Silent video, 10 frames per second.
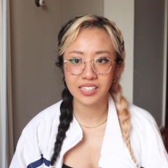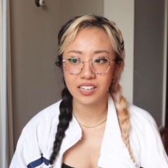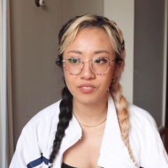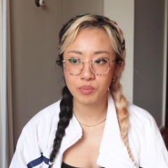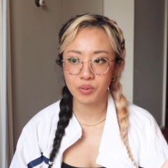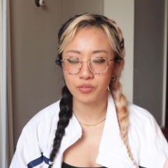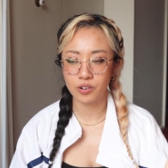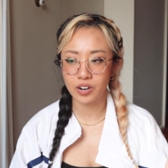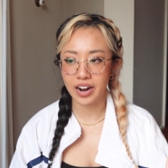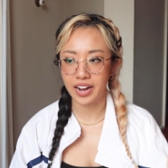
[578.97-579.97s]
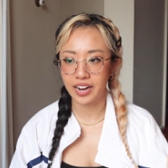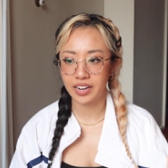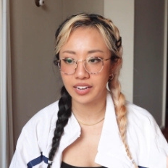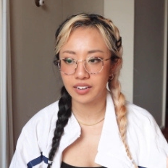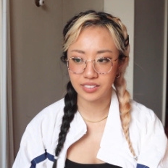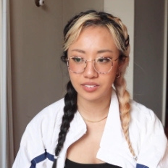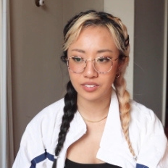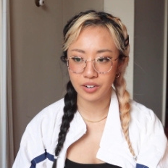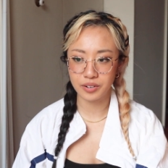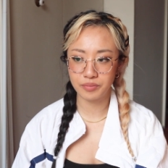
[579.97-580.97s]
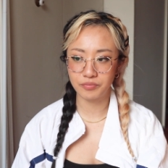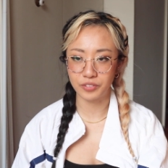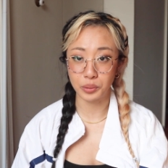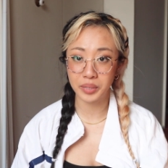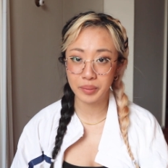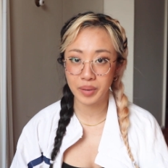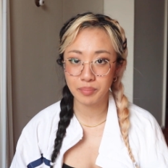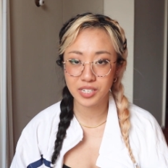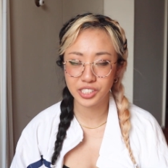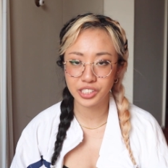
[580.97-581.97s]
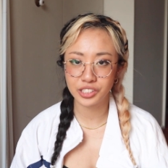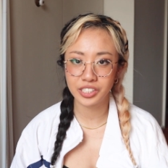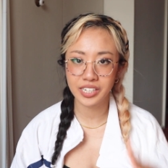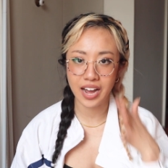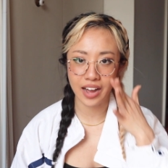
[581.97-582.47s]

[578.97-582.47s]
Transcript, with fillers: like even before I started filming my bleaching journey,